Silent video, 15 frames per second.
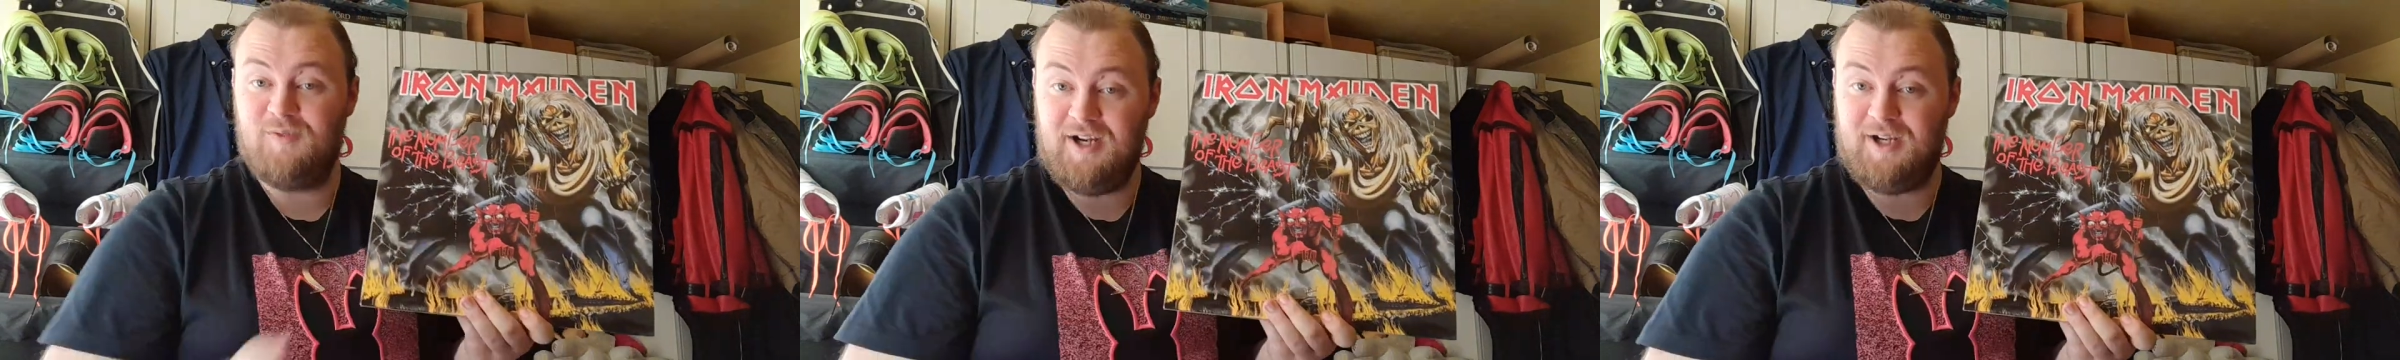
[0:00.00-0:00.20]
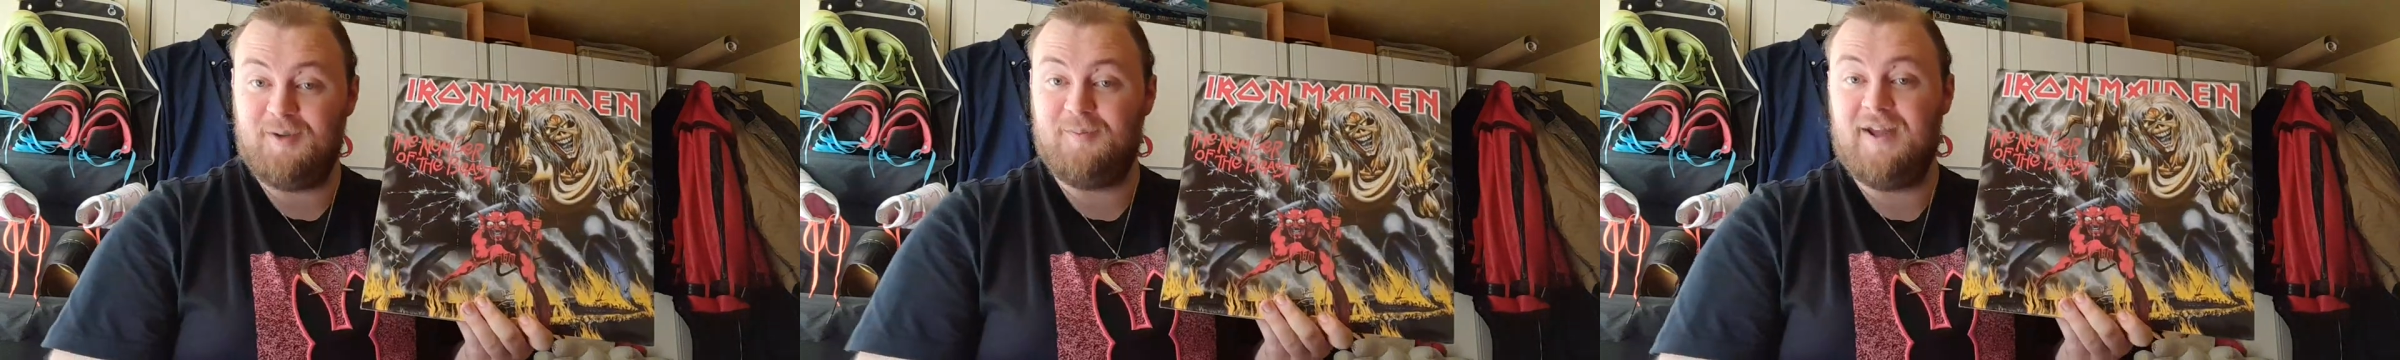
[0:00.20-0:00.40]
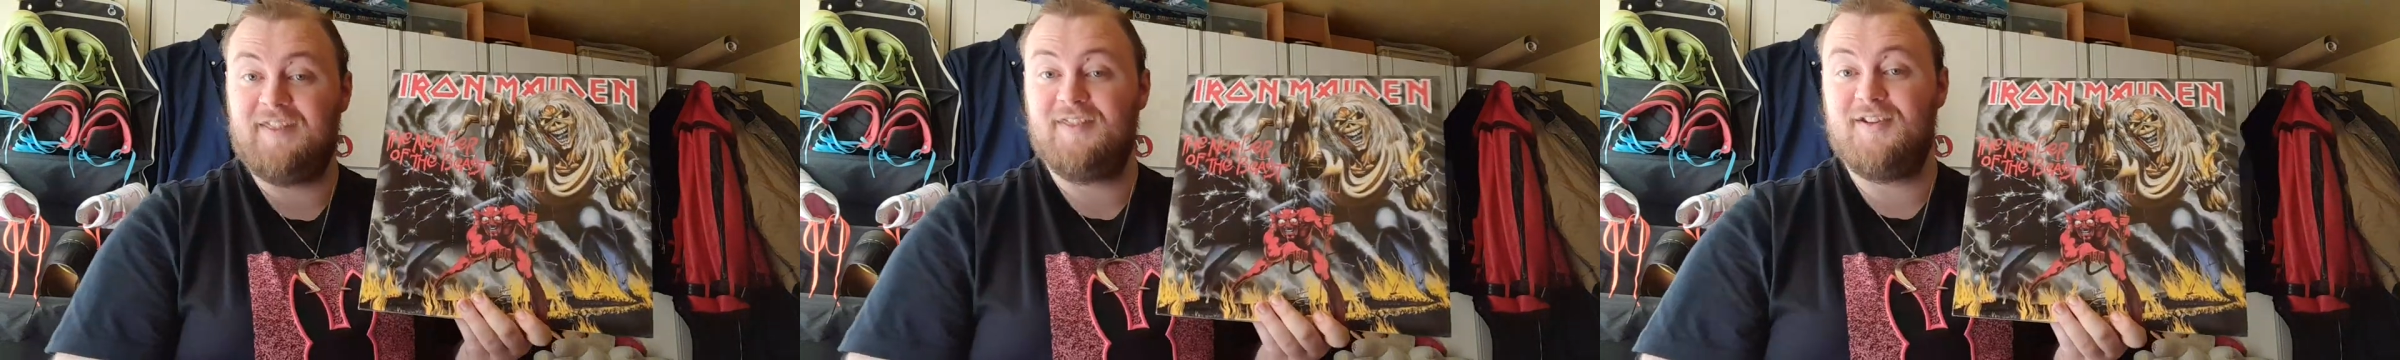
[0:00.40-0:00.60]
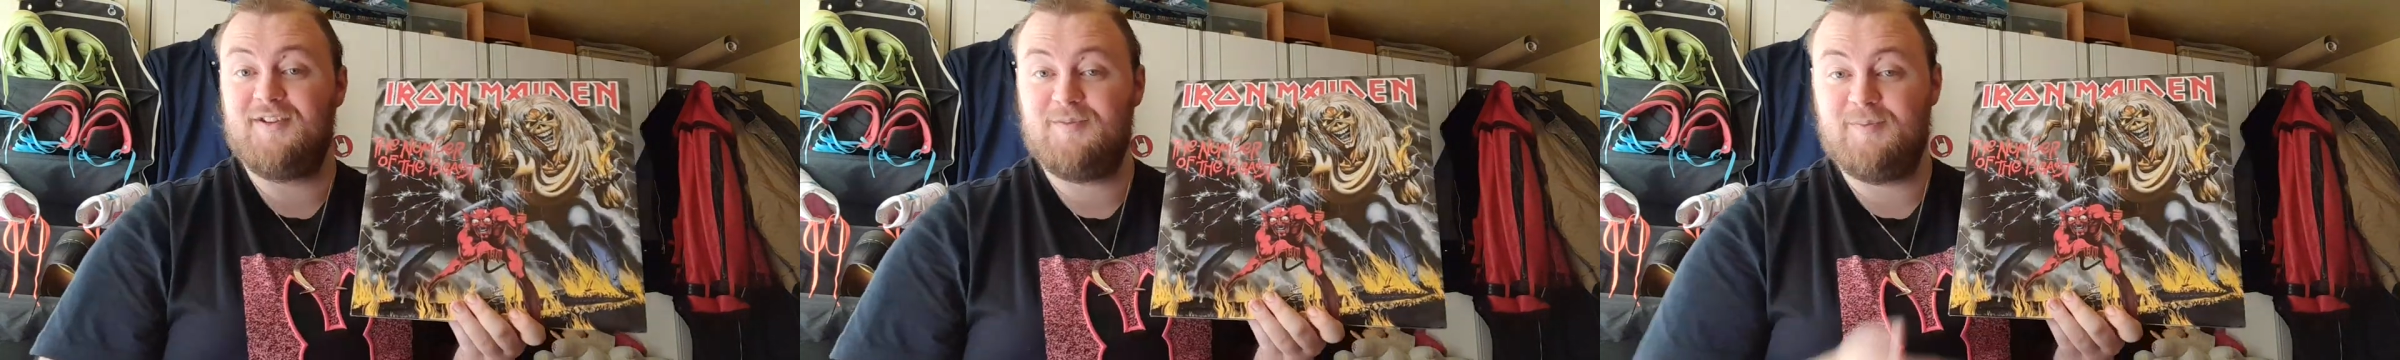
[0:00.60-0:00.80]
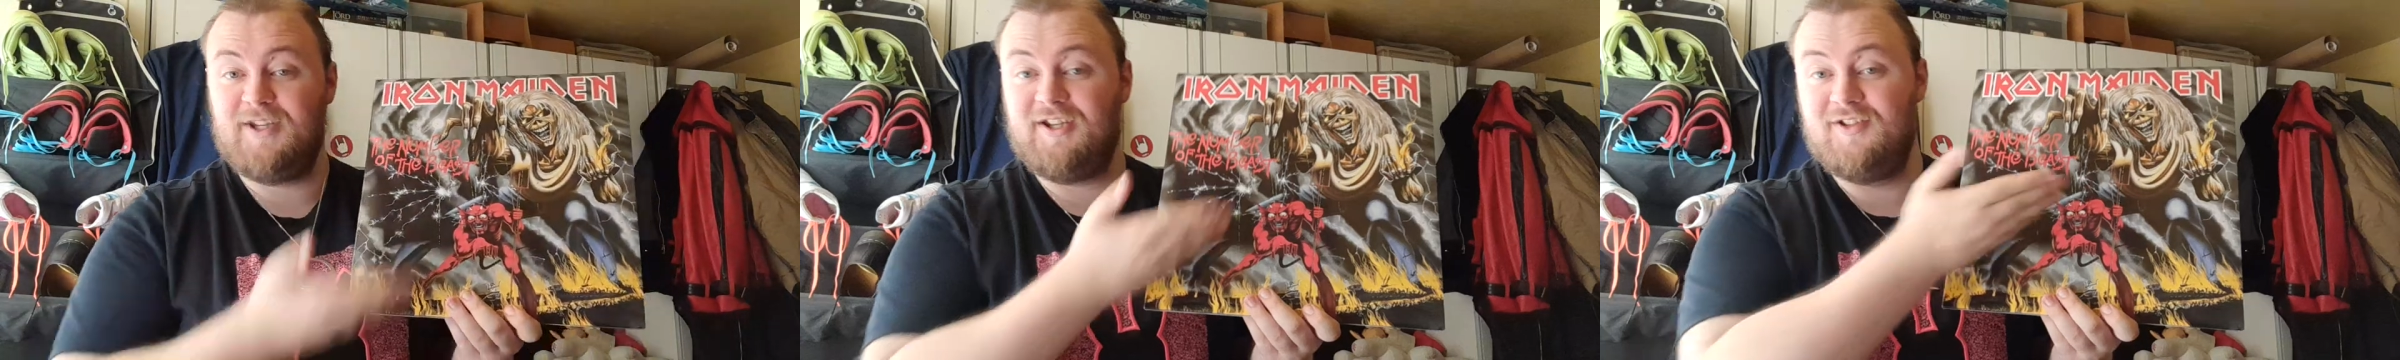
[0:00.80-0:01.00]
recommend
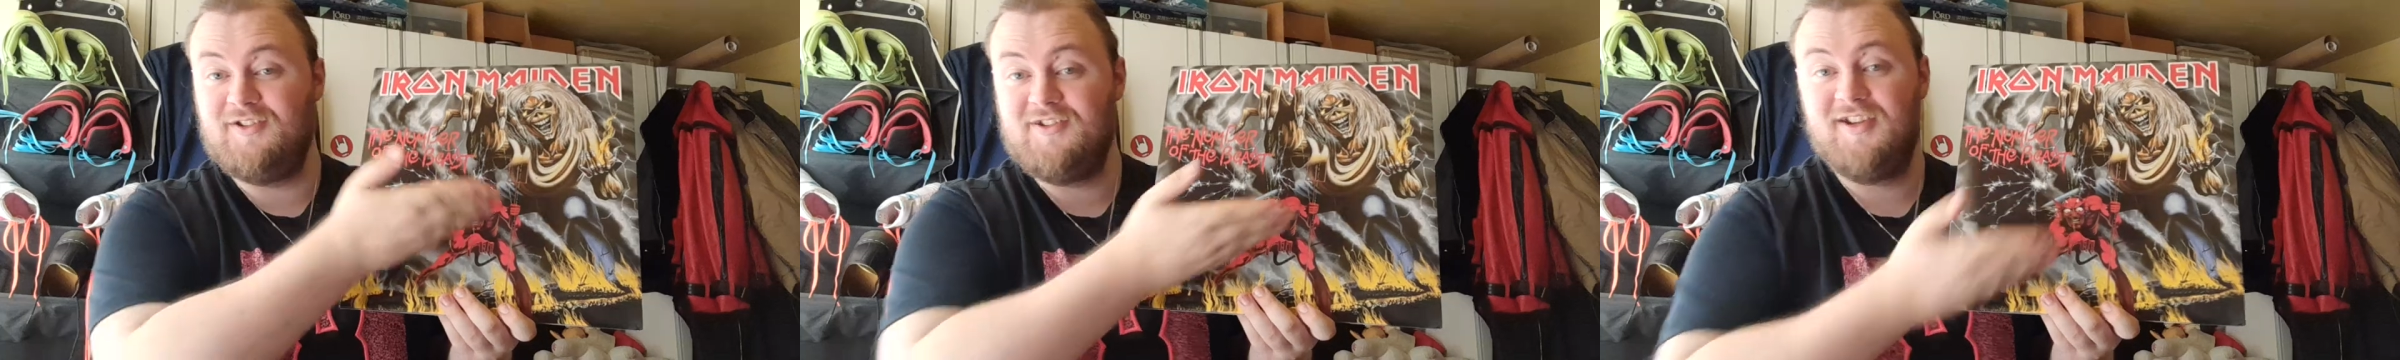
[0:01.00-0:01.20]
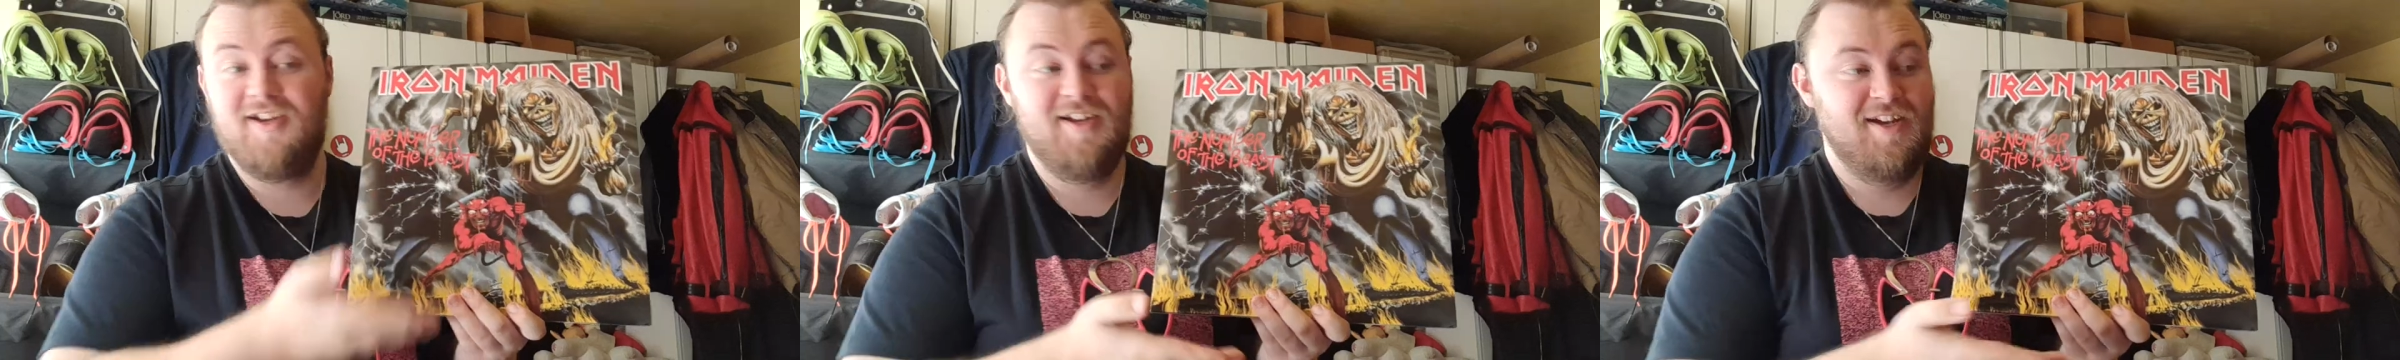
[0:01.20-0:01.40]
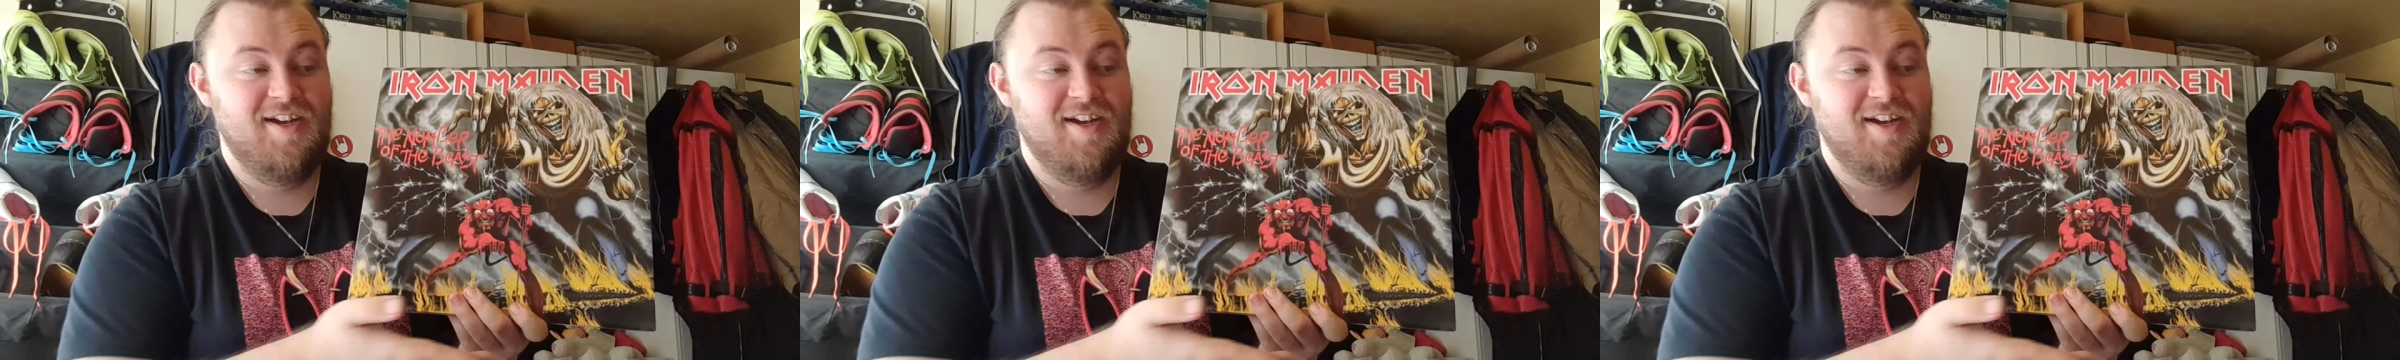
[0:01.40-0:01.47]
this because